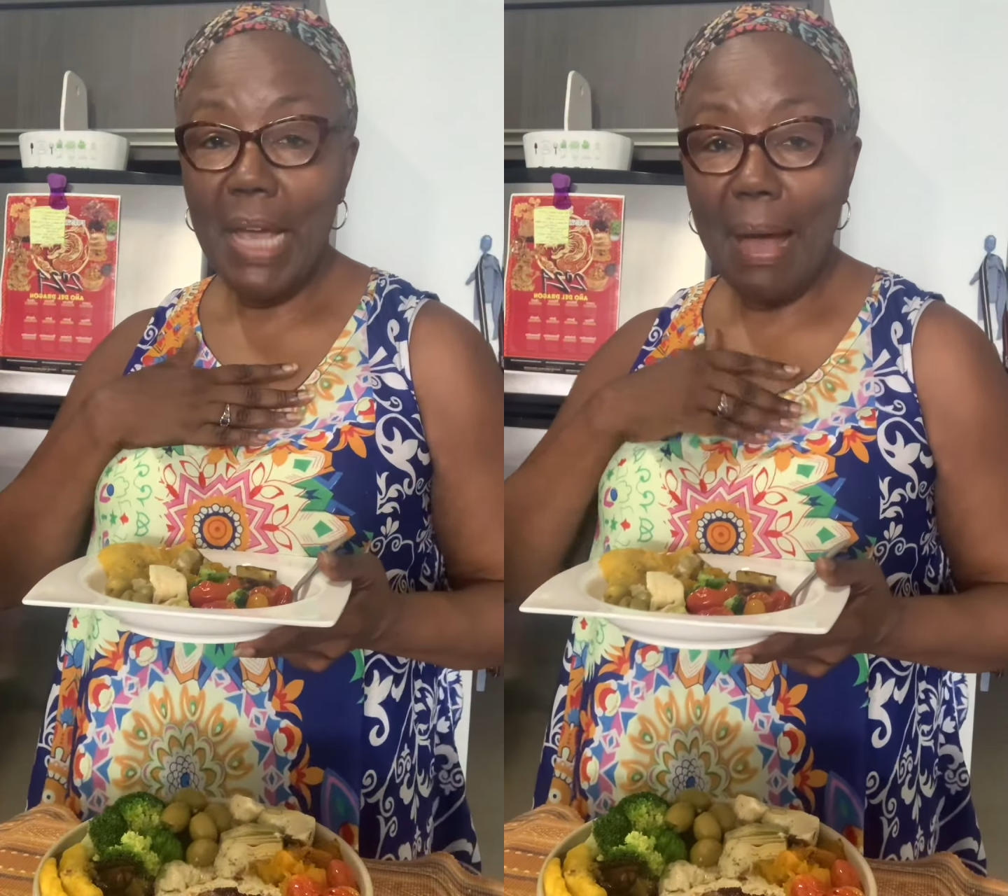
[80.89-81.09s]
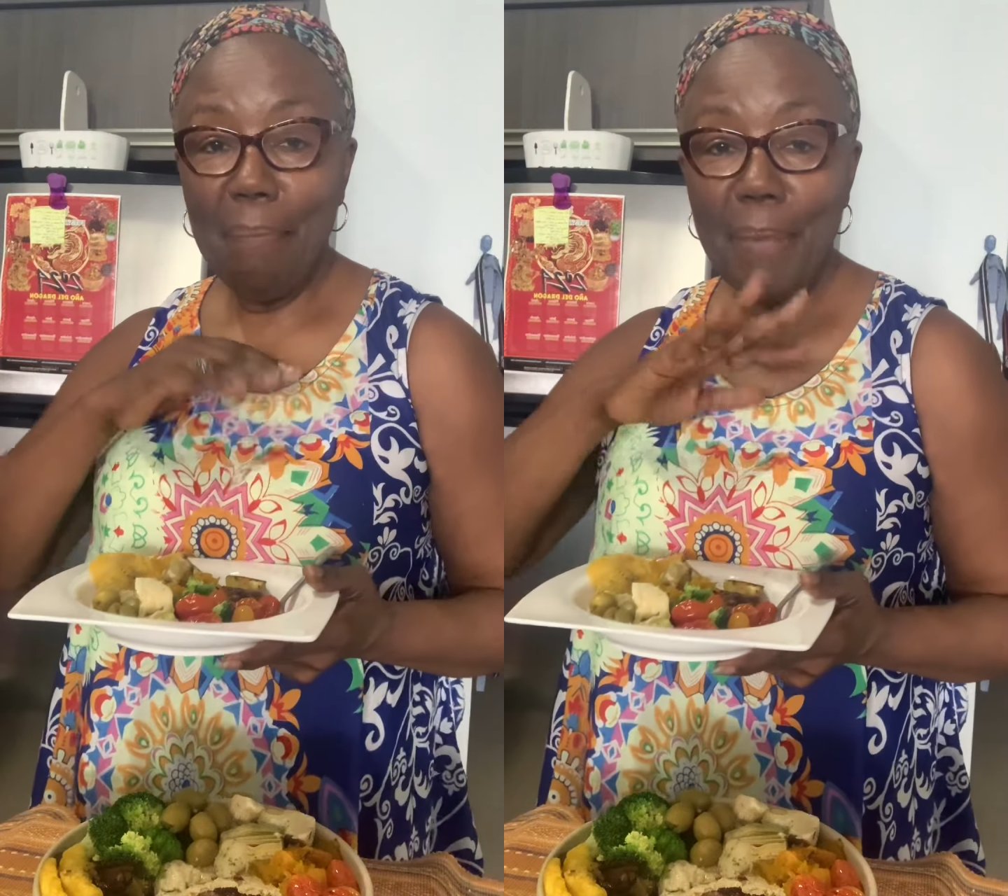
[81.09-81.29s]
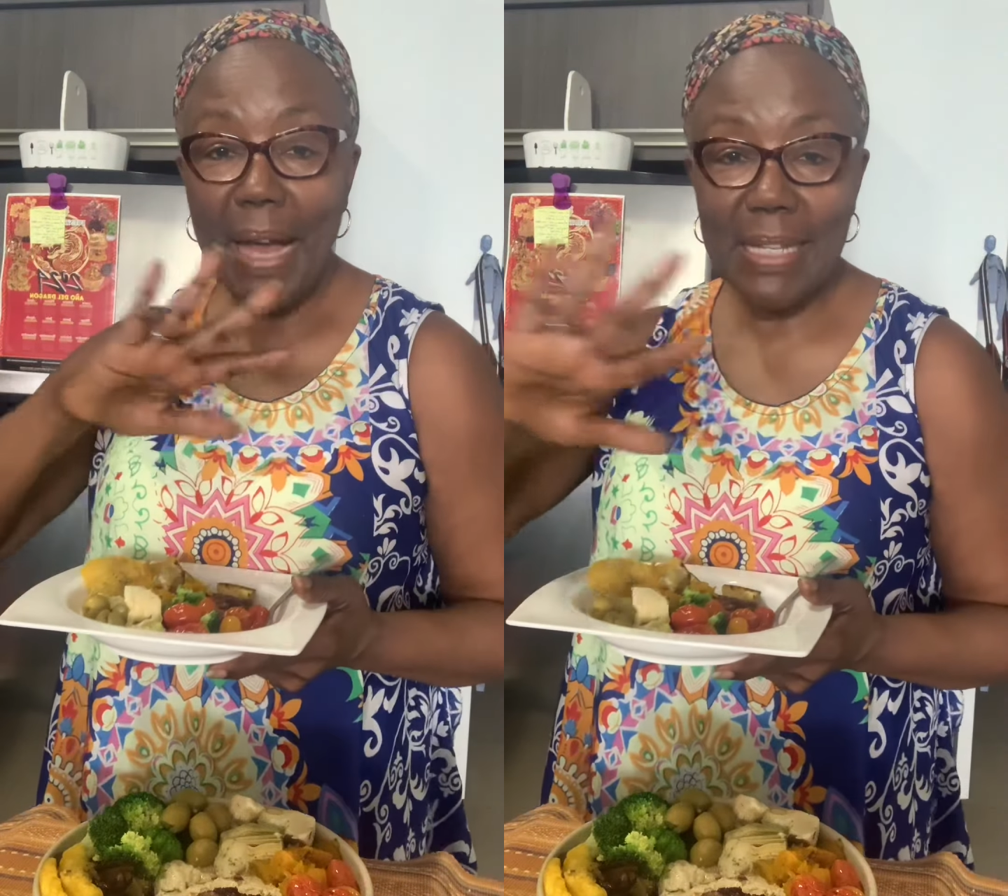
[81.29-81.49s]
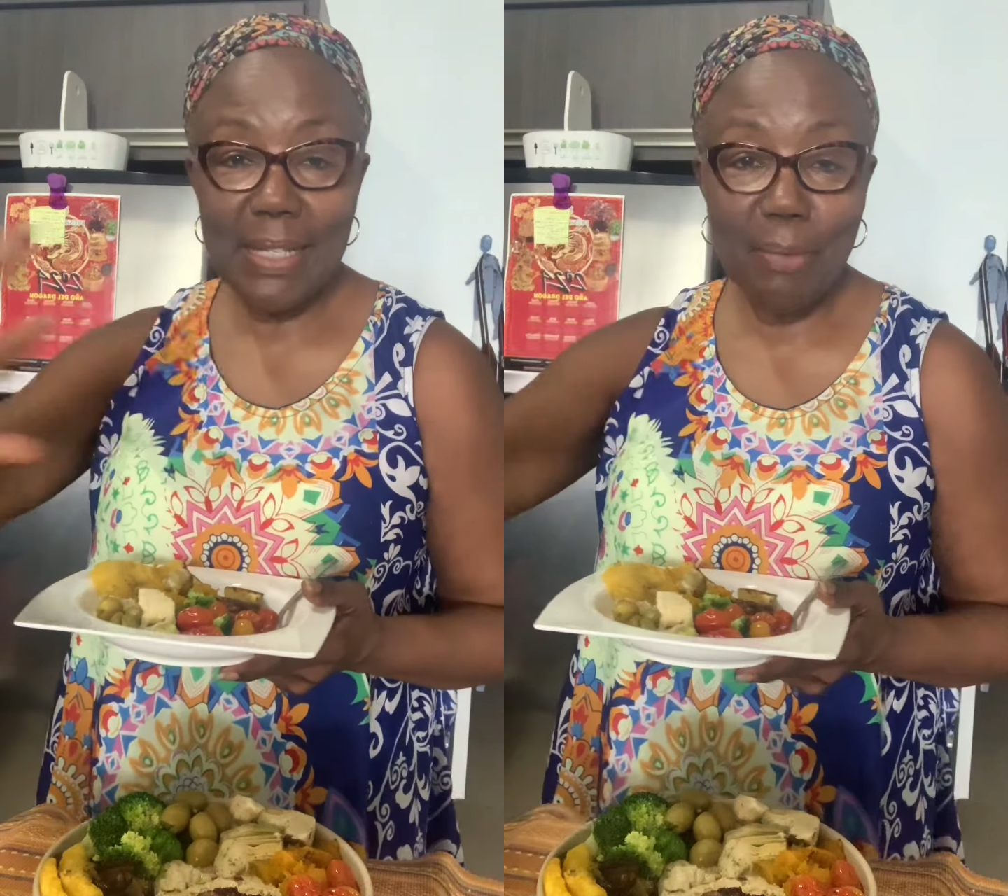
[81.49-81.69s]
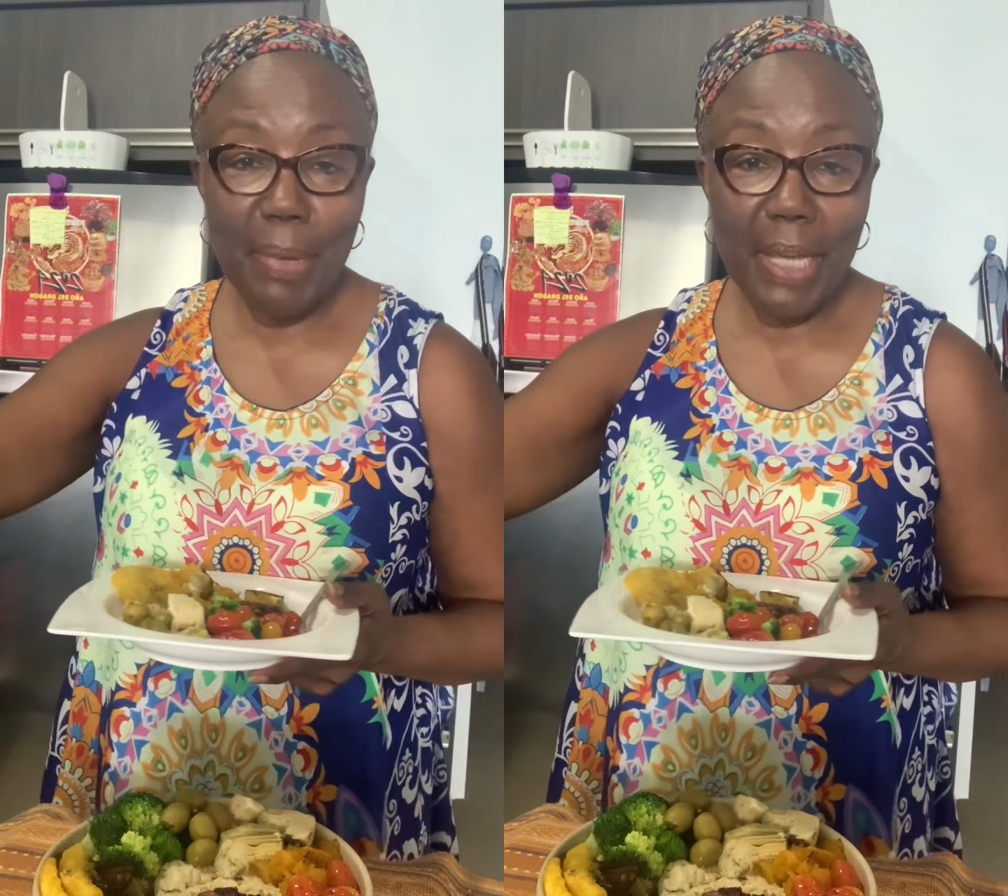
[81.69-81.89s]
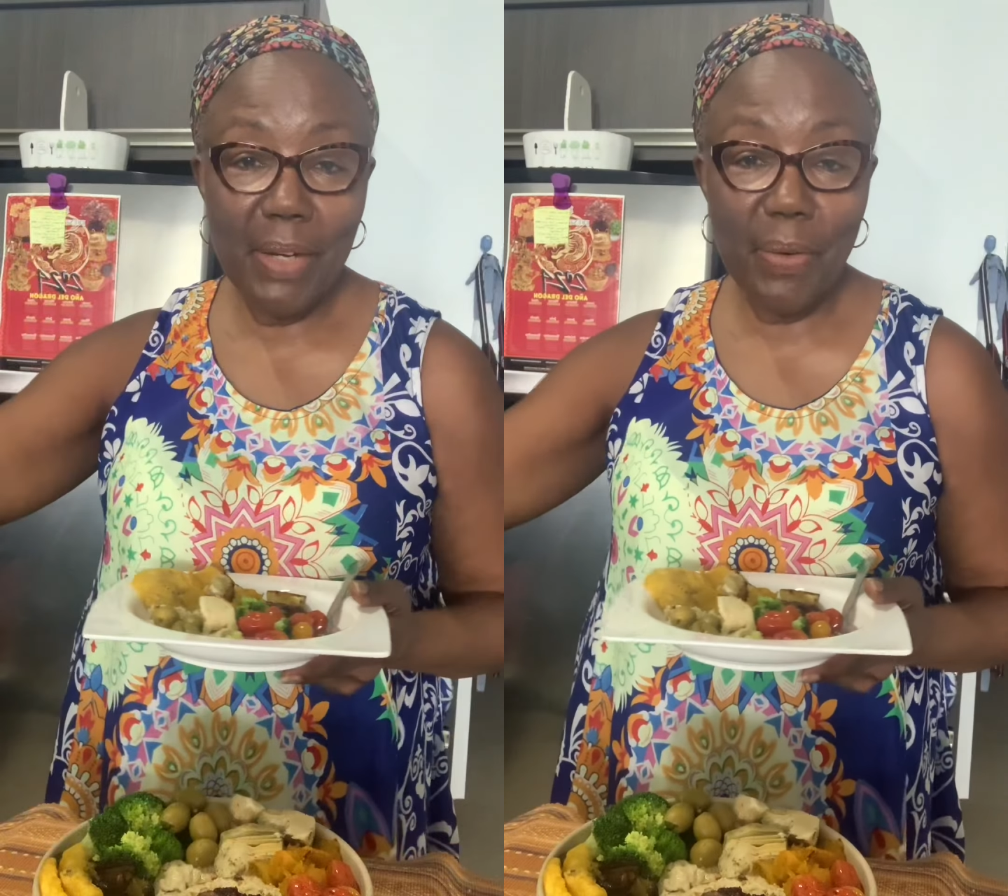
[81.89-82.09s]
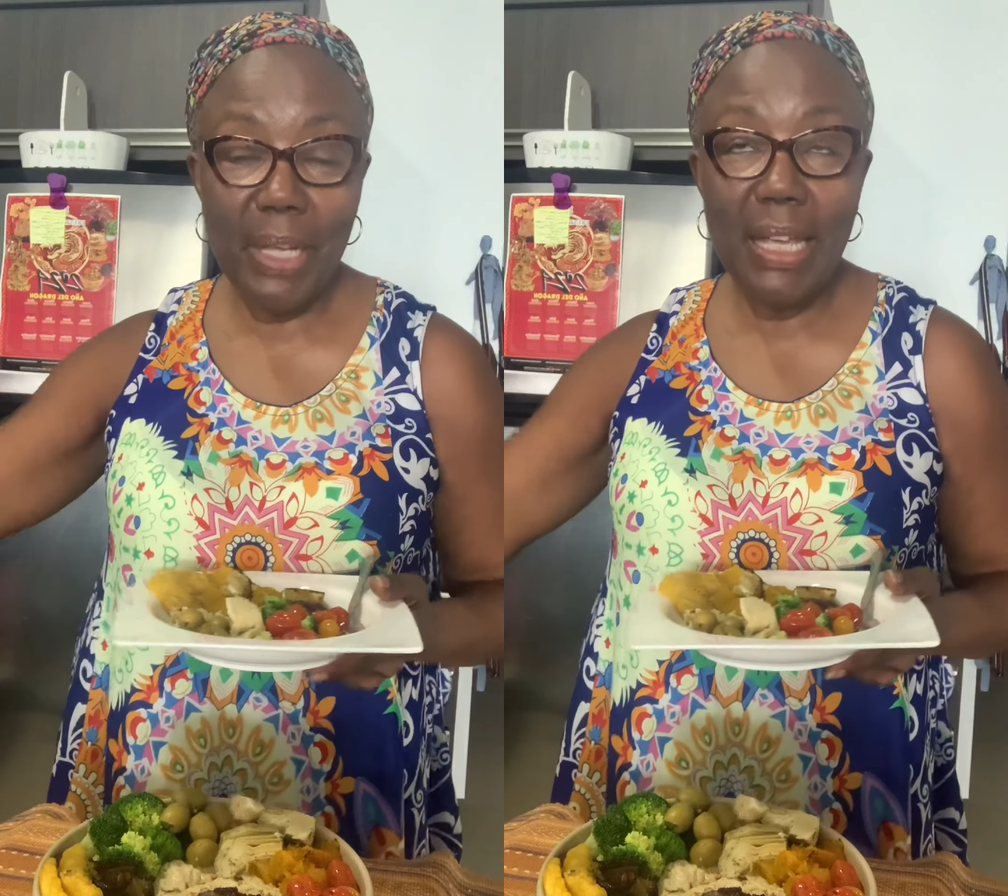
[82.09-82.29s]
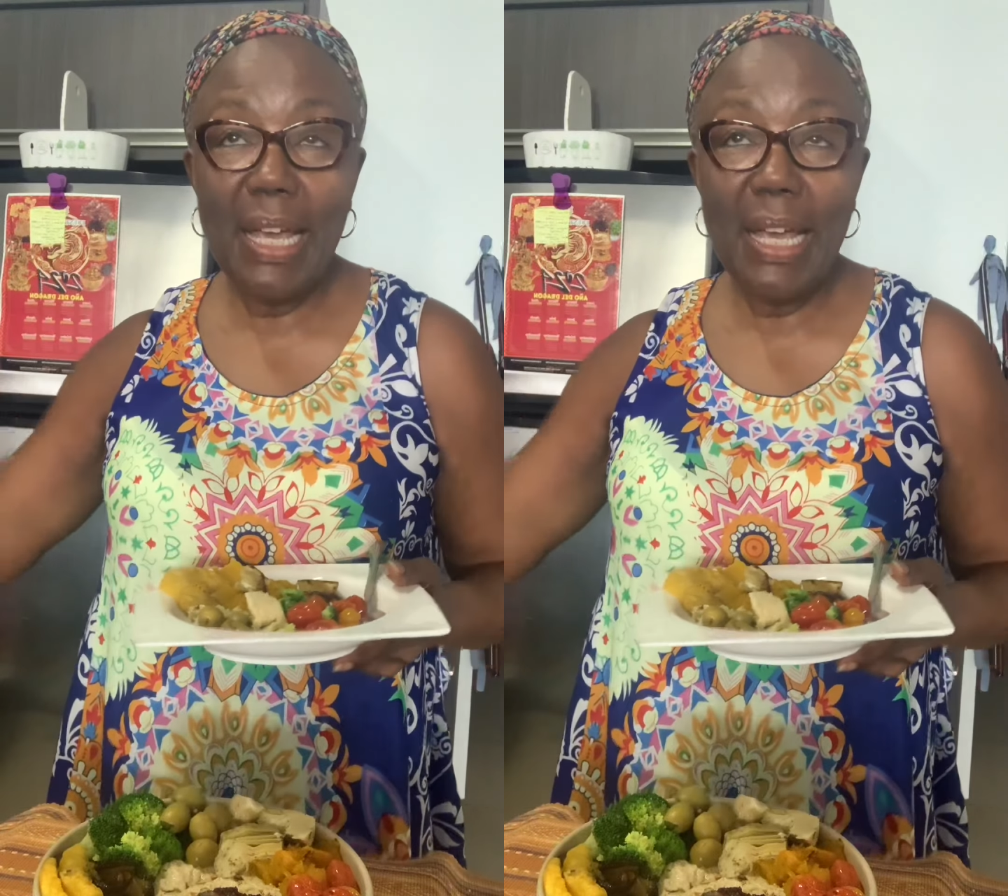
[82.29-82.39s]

I passed the bakery